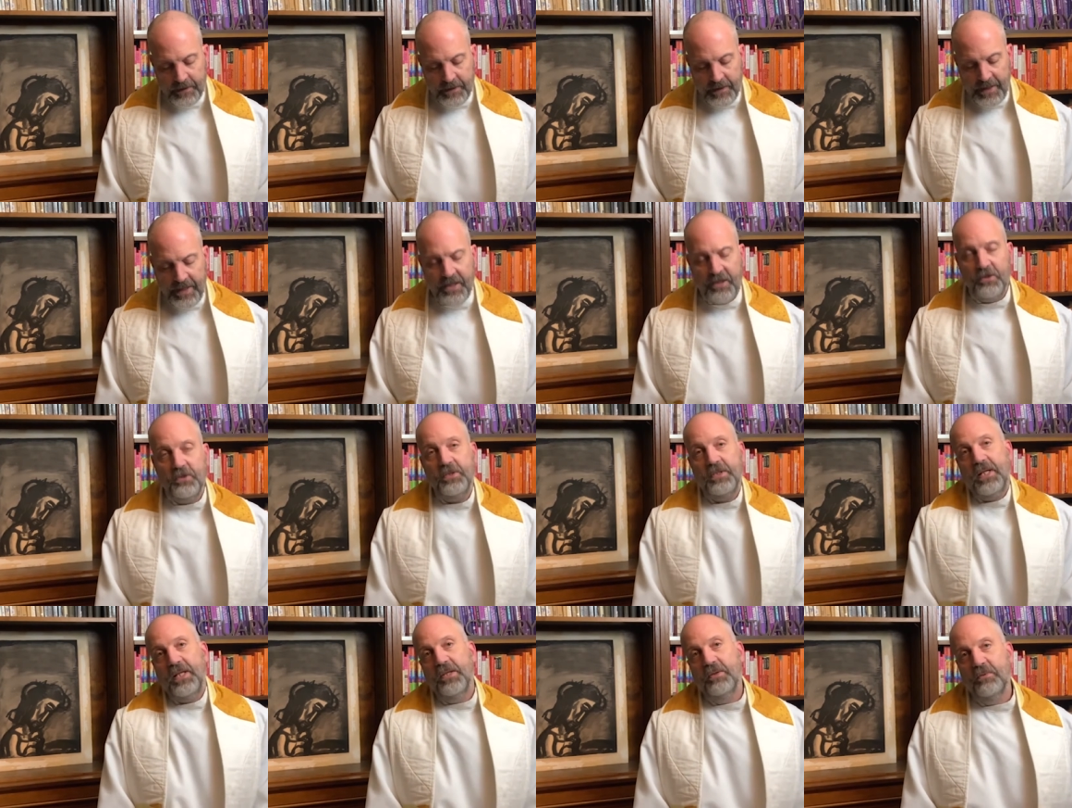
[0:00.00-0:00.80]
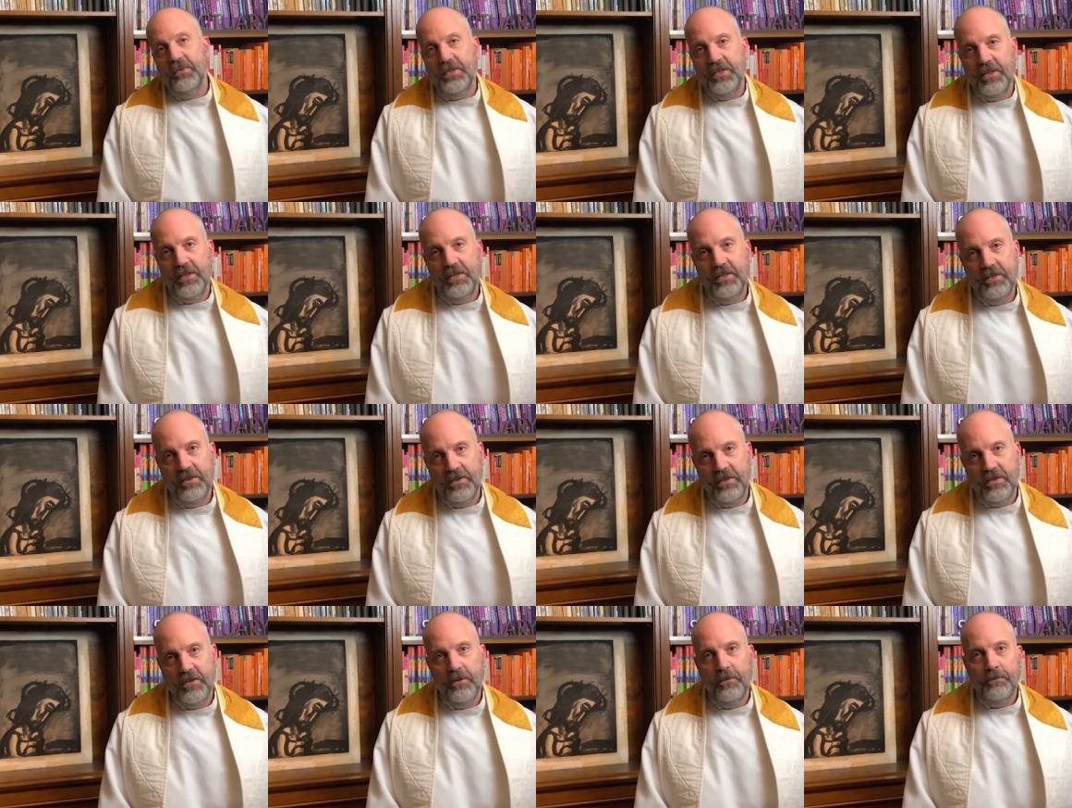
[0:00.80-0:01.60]
I understand the
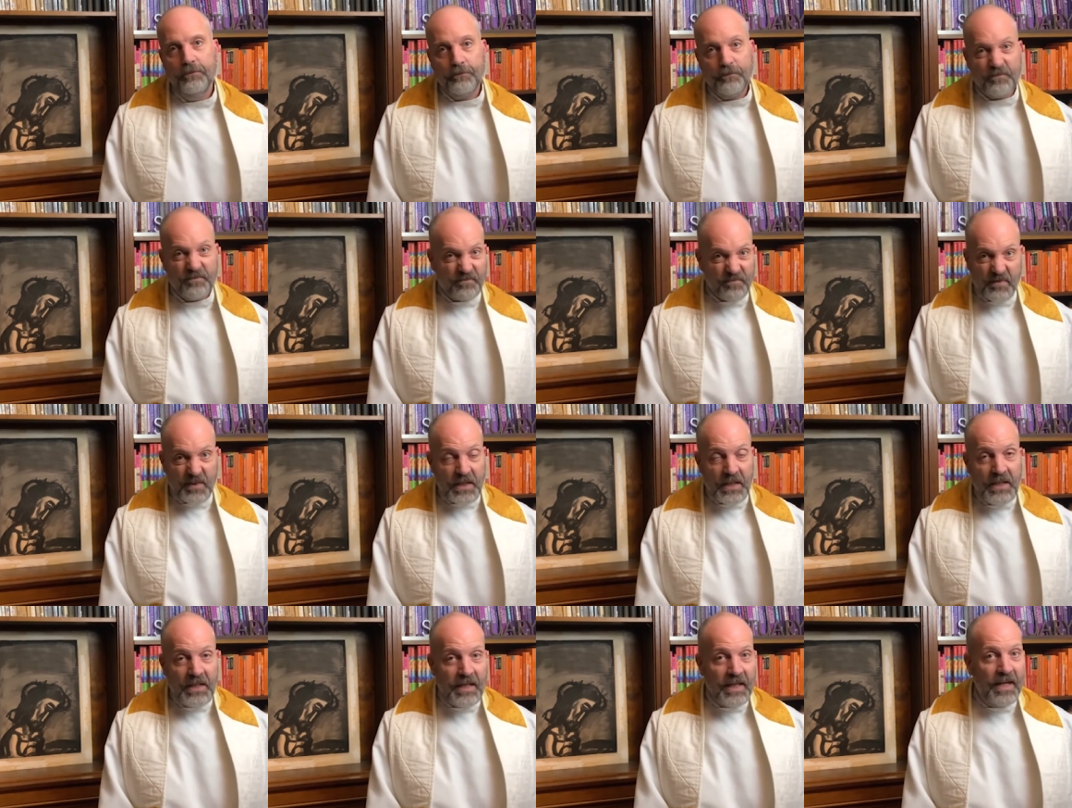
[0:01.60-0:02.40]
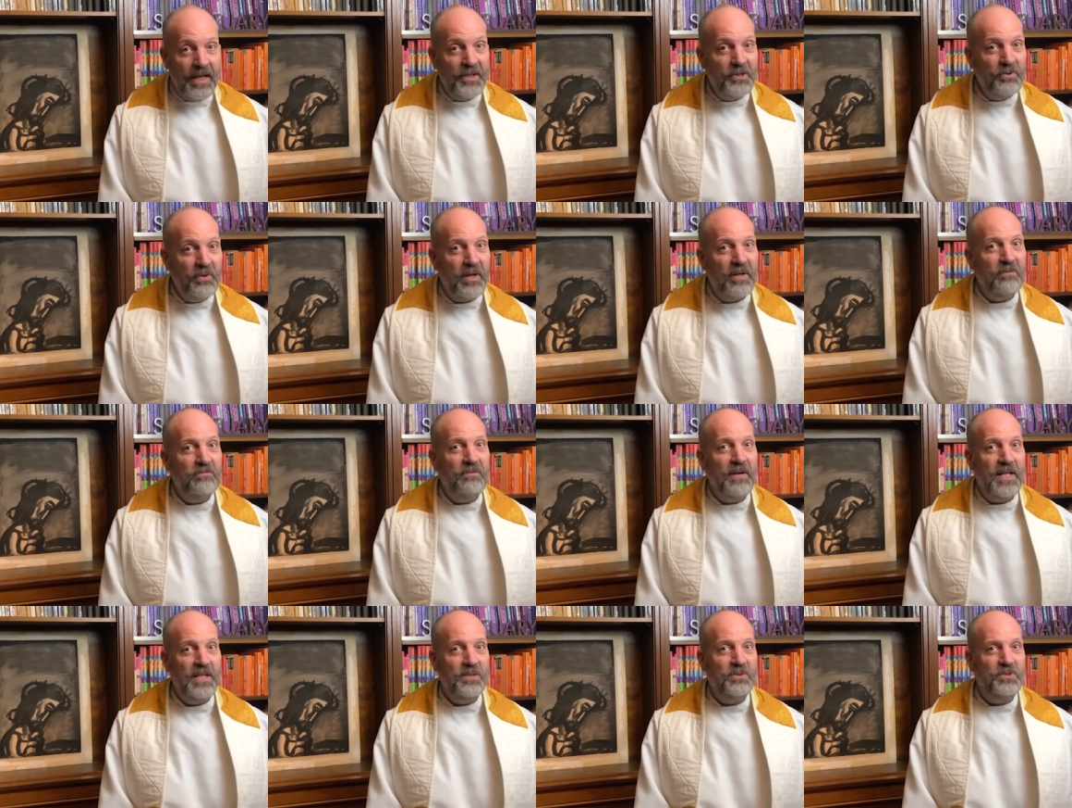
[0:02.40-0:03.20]
resistance though. I try to
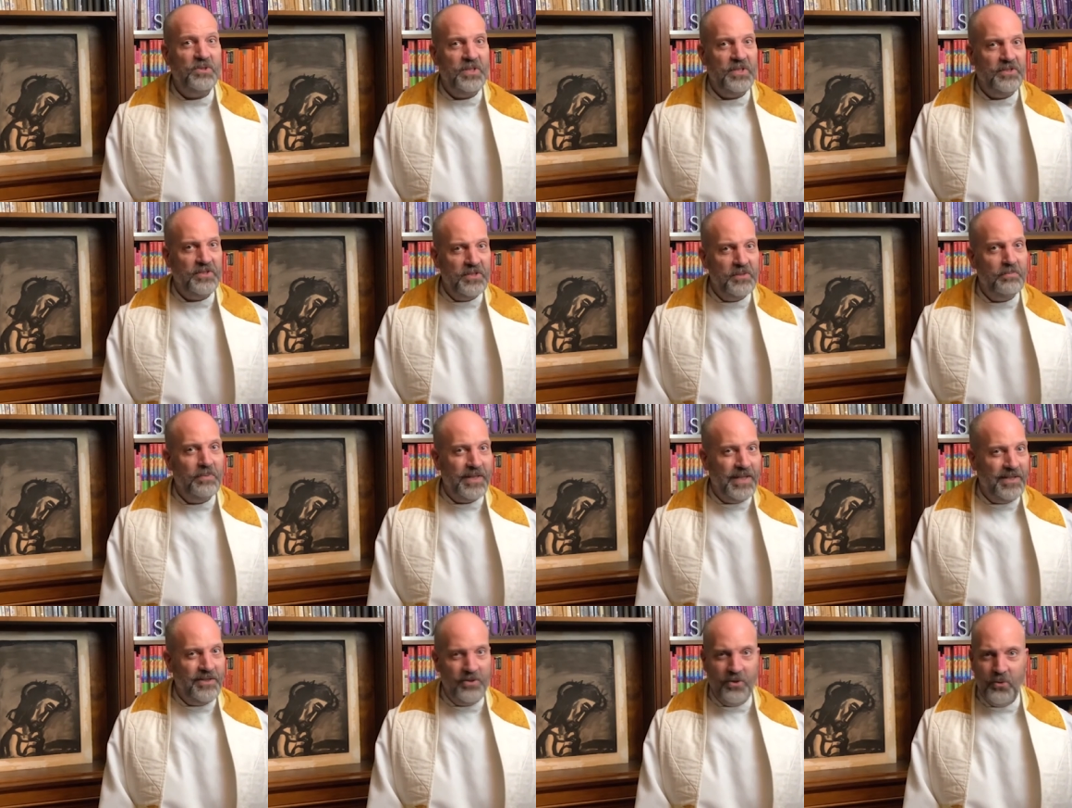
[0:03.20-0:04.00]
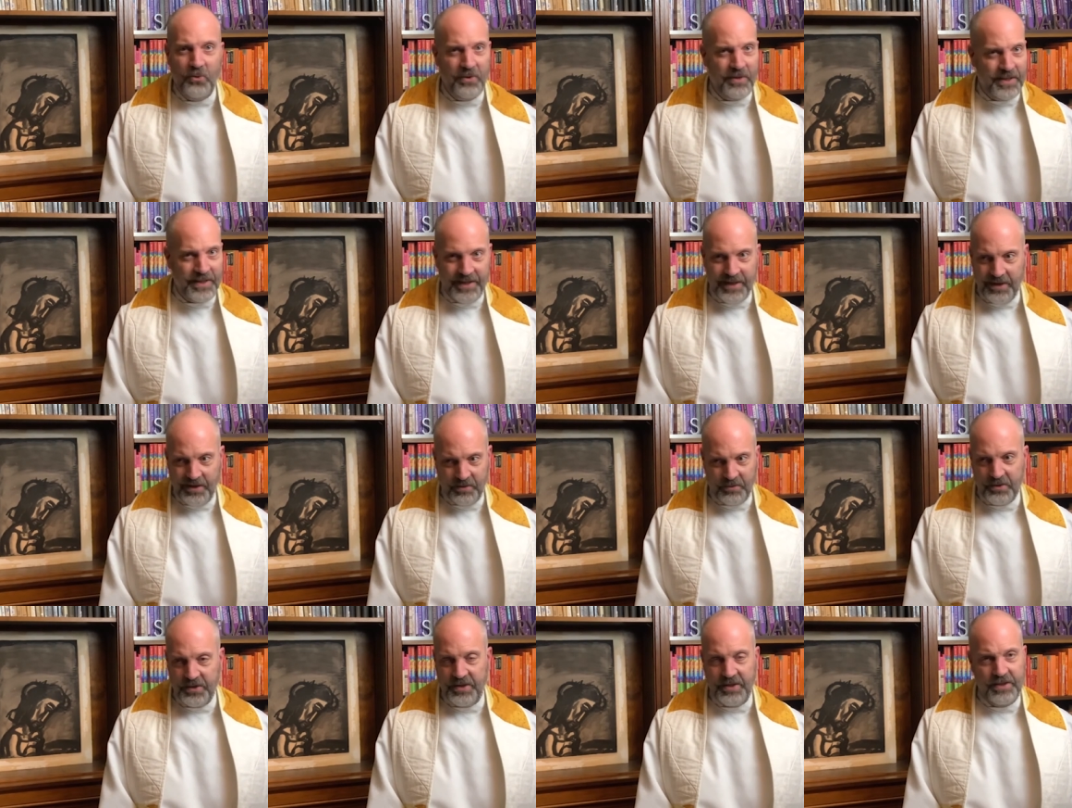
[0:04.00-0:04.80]
follow Jesus, but I totally get the
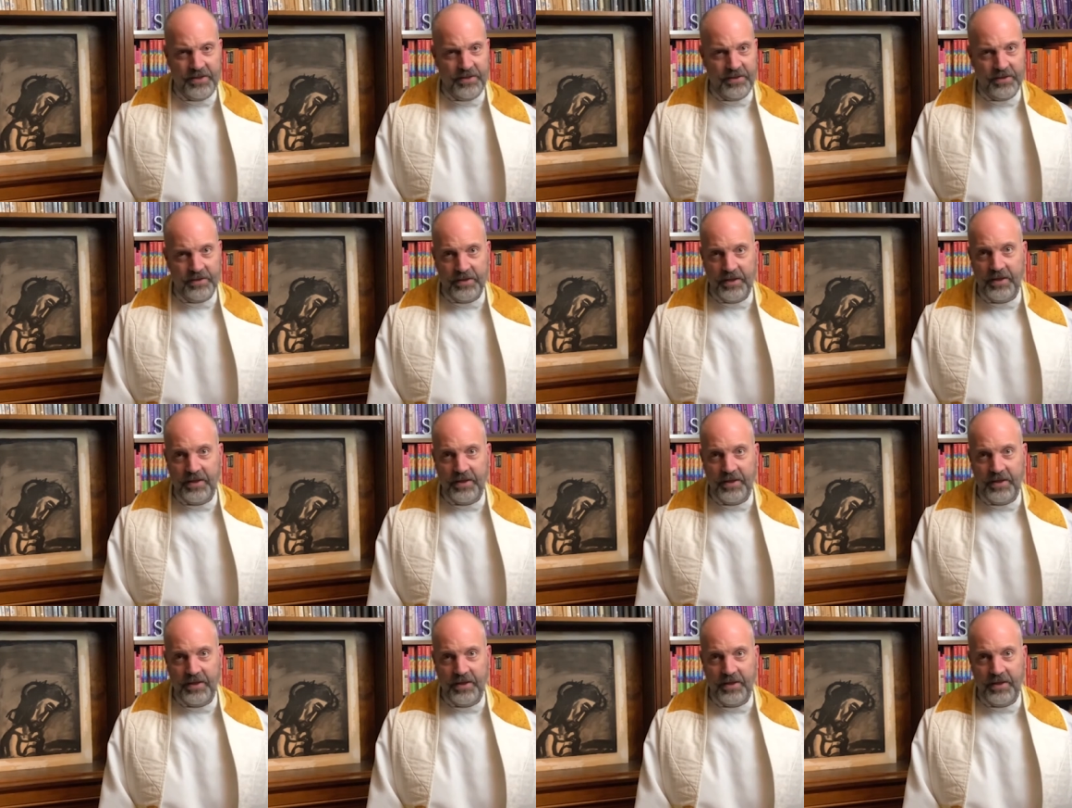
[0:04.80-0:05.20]
resistance.